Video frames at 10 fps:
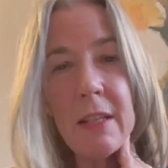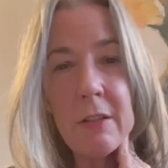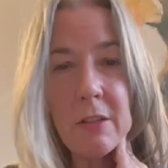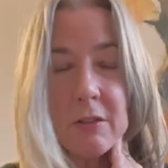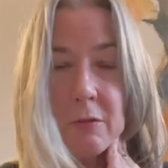
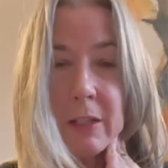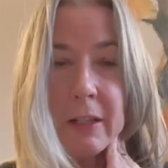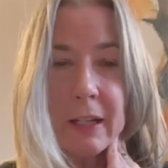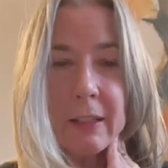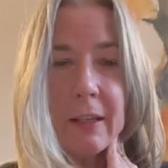sent to Sri
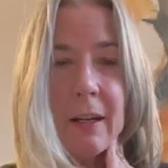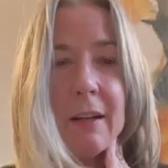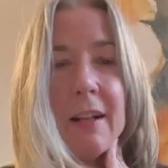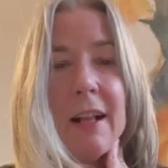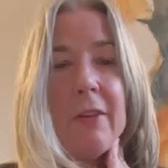
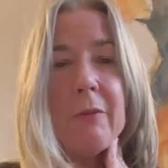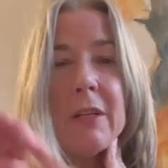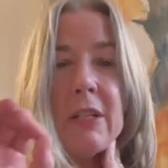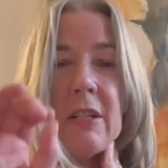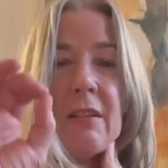Lanka,
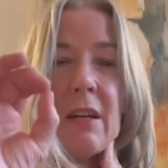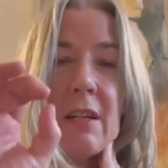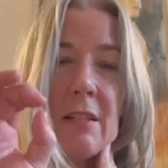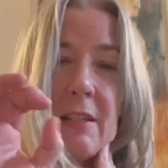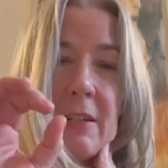which is
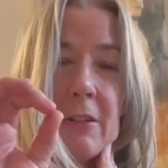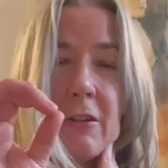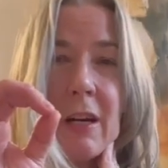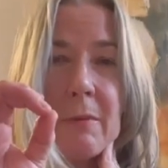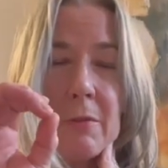a
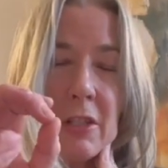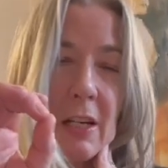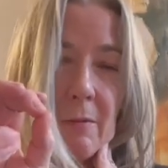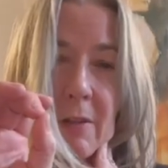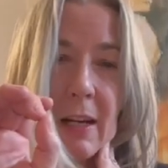teardrop
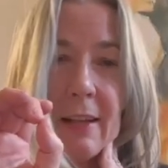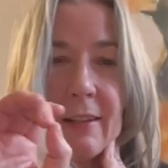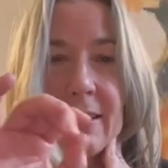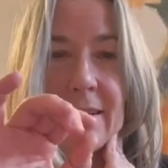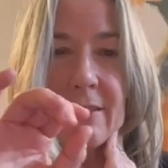shaped
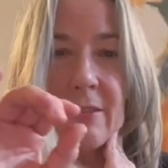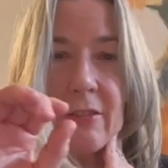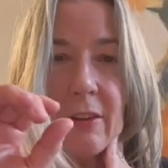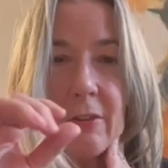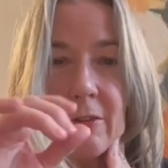island at the
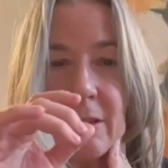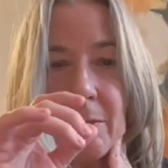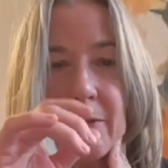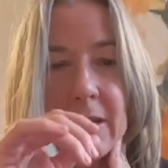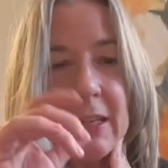southern tip
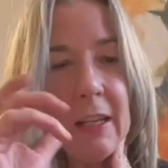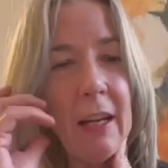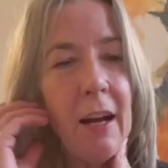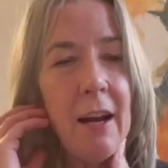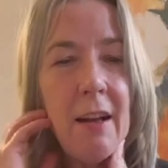of
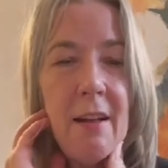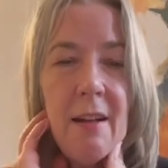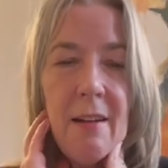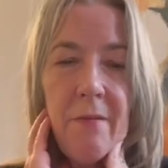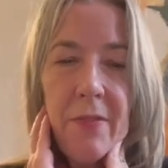India.
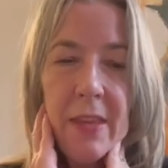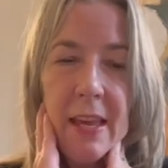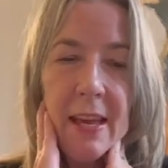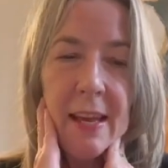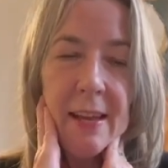
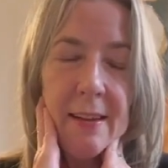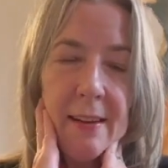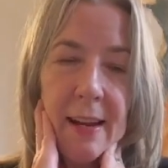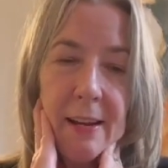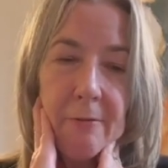
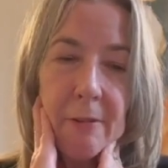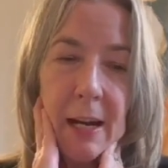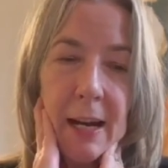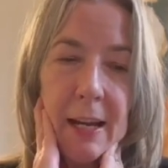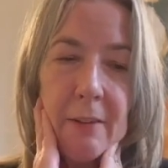And I
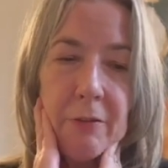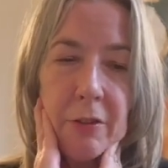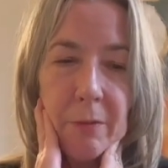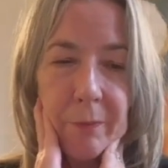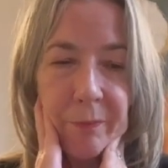
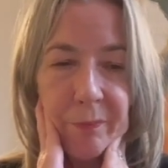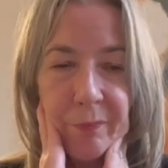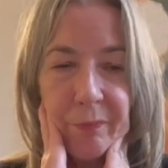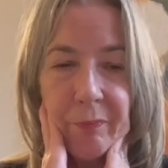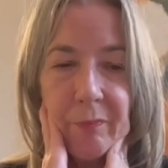arrived.
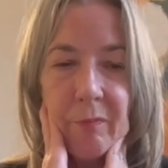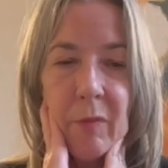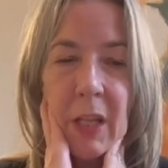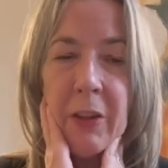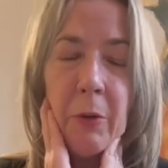
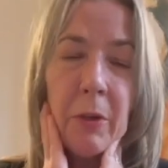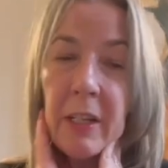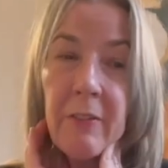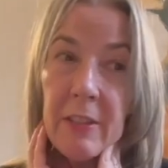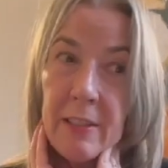There
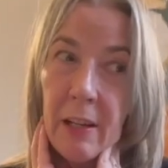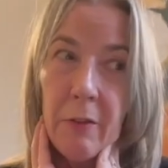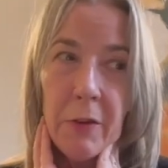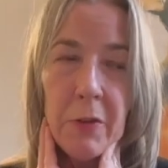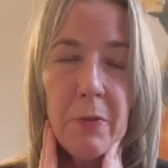weren't even cell
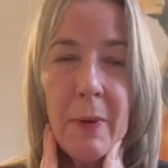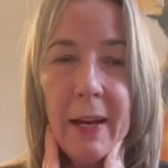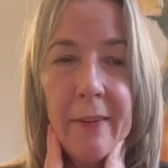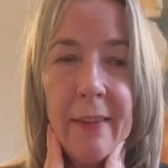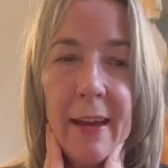phones
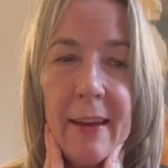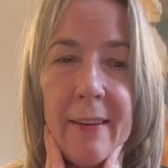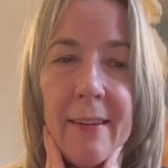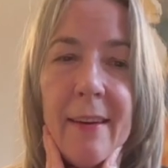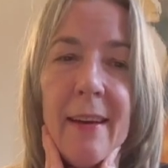back
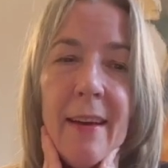then.